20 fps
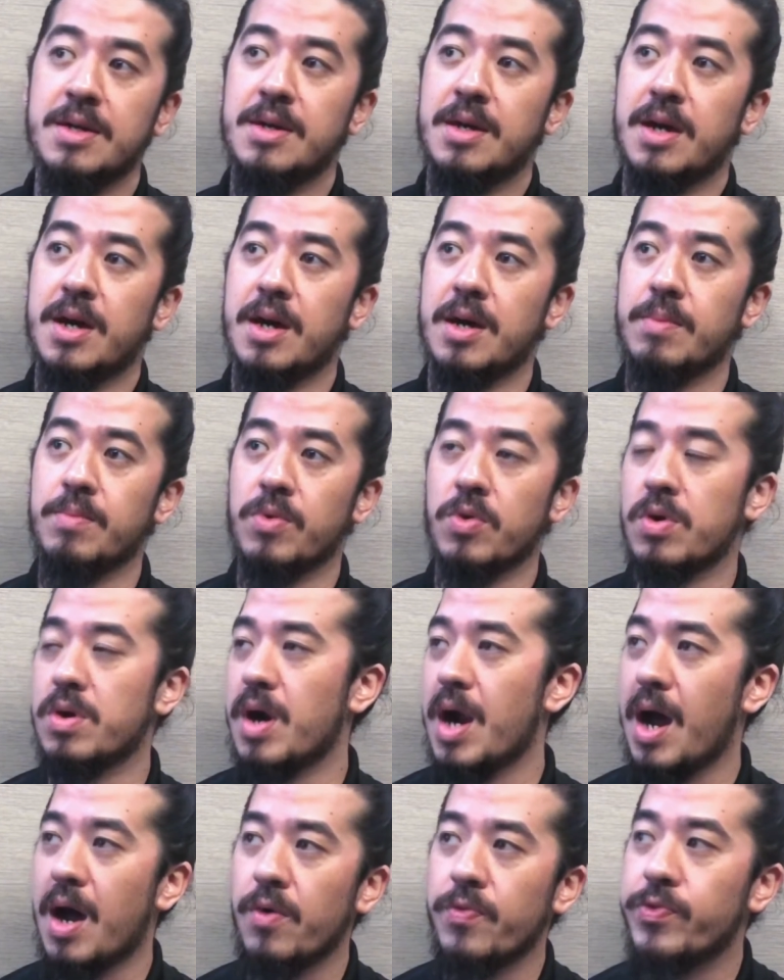or
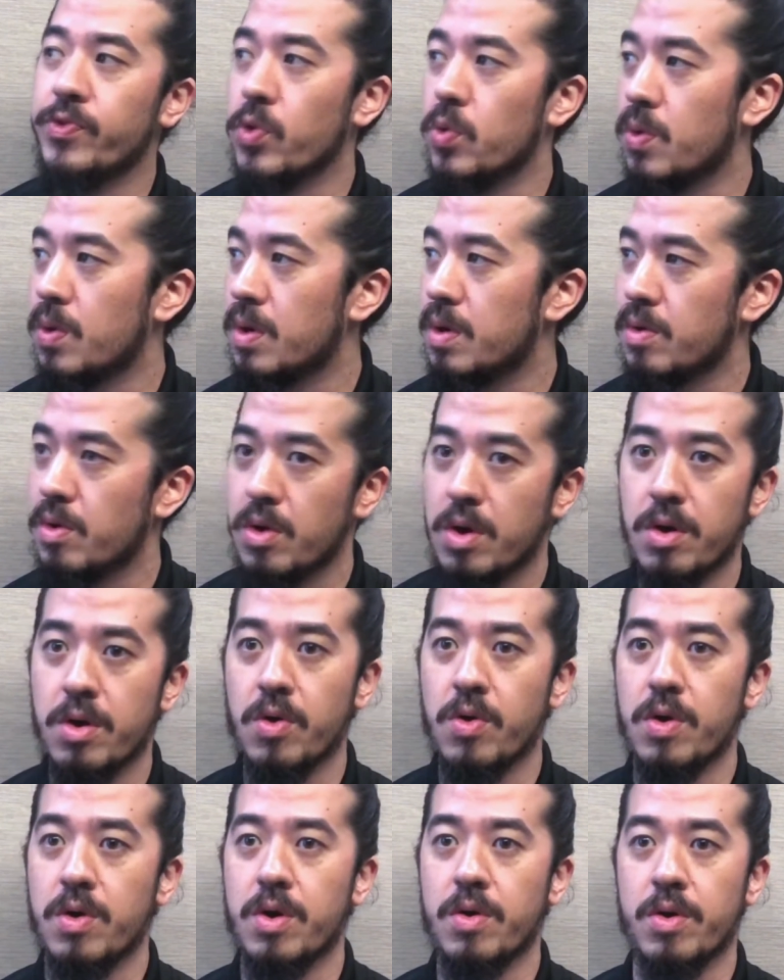outdoor
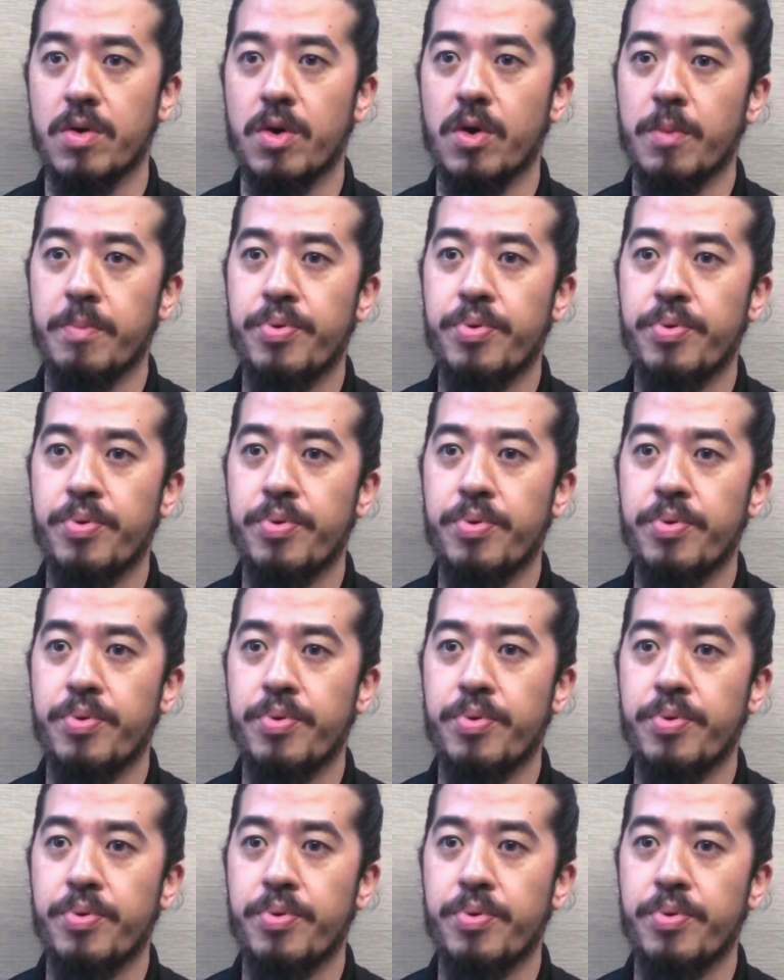or